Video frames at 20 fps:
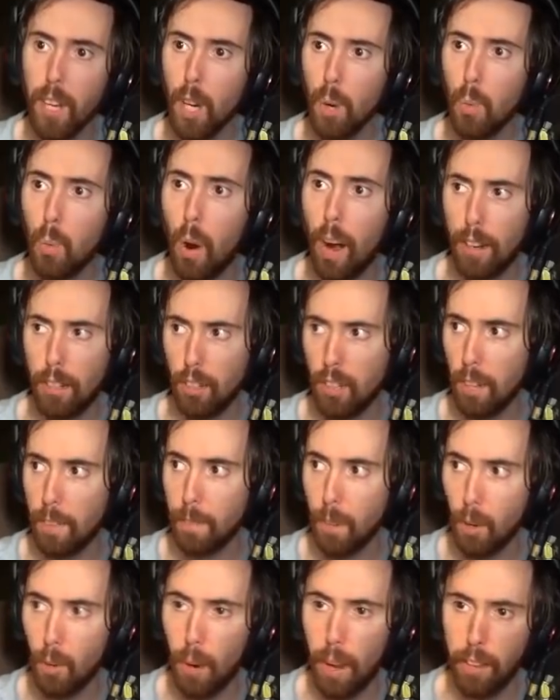Watch them
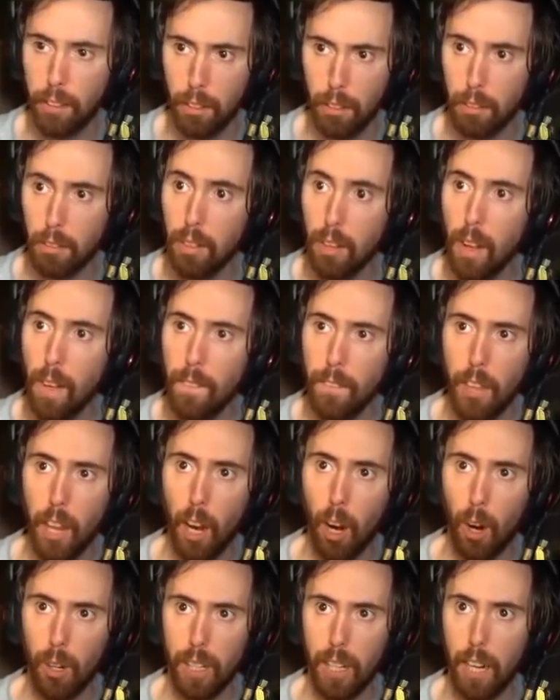for reses. They
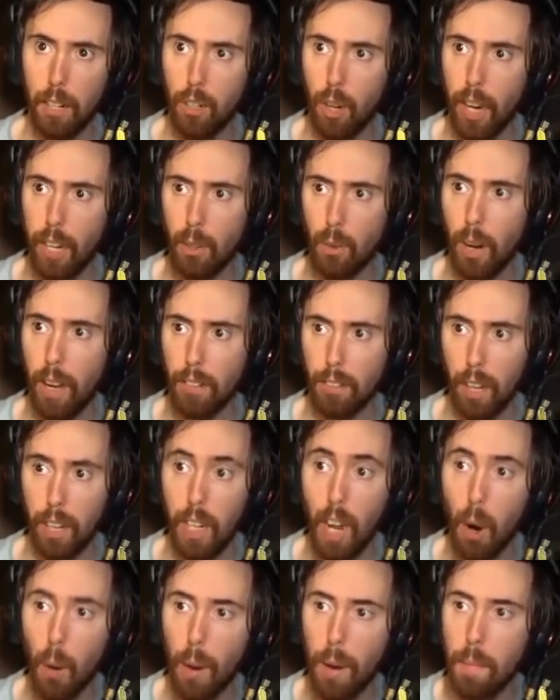are gonna try to res. I
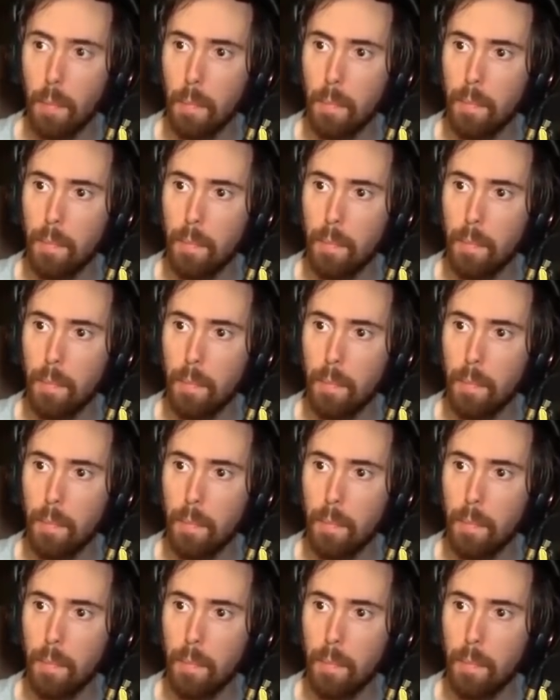know it.